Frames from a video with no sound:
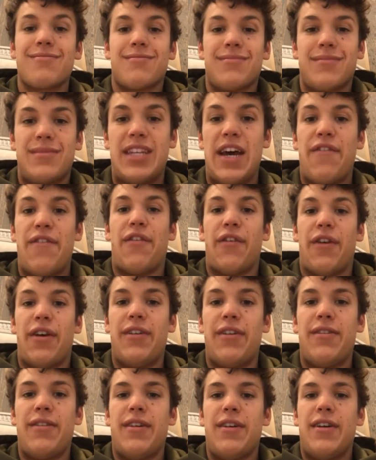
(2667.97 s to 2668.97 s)
Definitely,
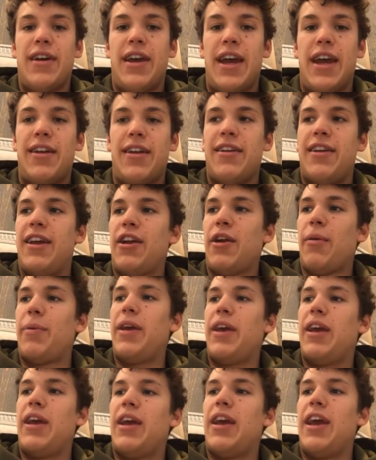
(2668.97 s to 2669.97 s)
and it'll
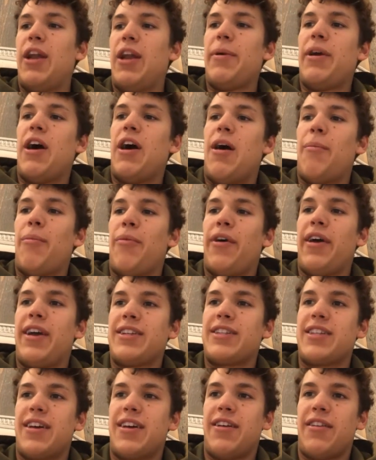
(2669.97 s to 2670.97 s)
be it'll be humbling
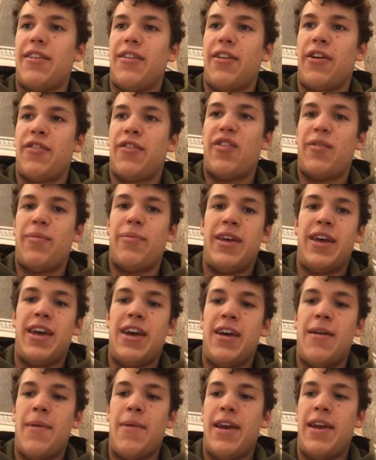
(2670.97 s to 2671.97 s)
to learn from
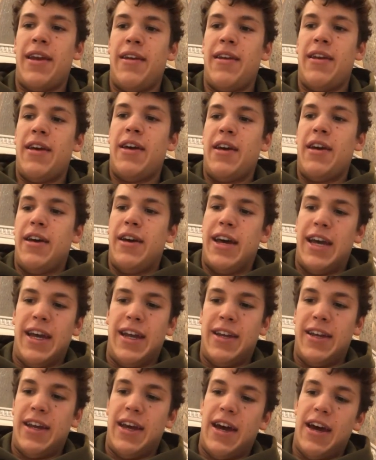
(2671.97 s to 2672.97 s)
them, and
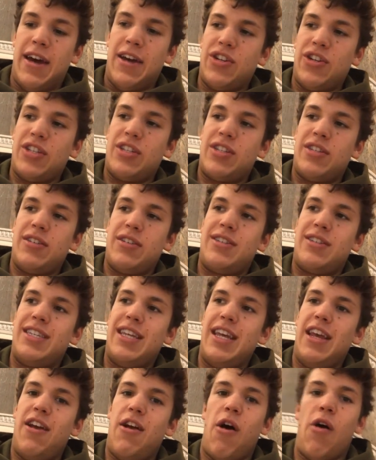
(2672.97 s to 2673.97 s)
and uh, just
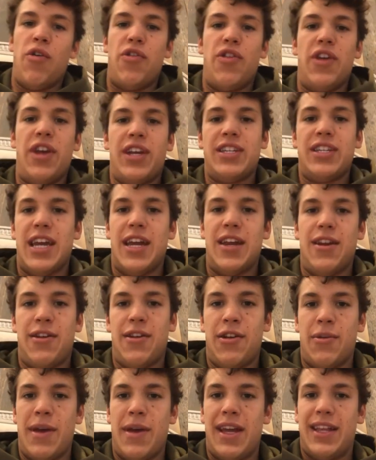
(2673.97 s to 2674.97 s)
seeing all the things they do
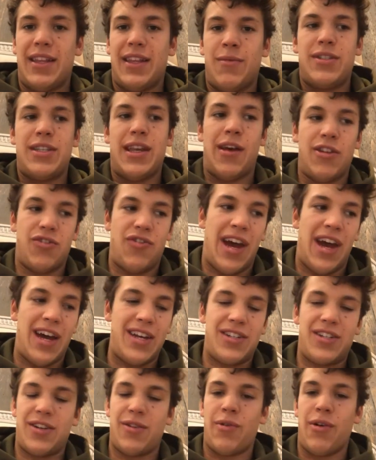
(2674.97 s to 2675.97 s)
to make themselves
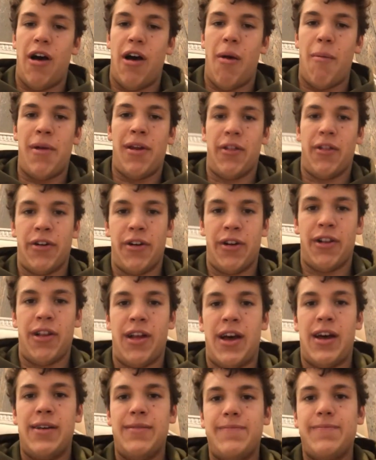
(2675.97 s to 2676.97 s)
faster will help me to learn a
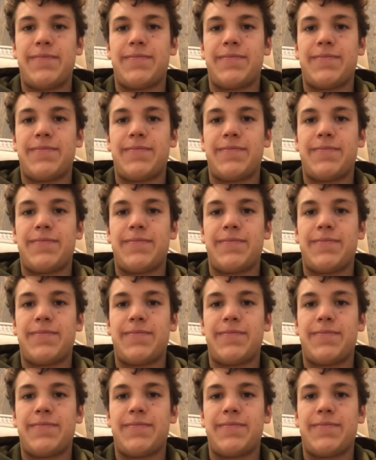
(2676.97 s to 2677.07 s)
lot.